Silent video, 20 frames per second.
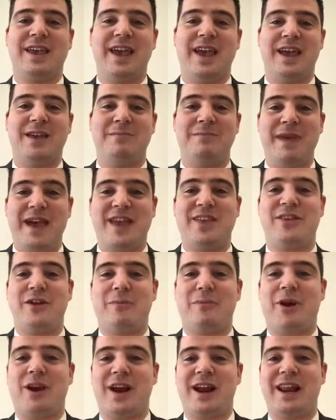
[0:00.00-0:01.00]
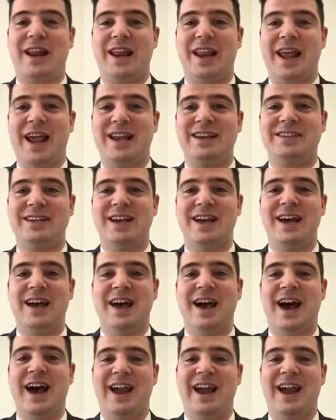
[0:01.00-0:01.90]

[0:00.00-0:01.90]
can make their mark in Atlanta.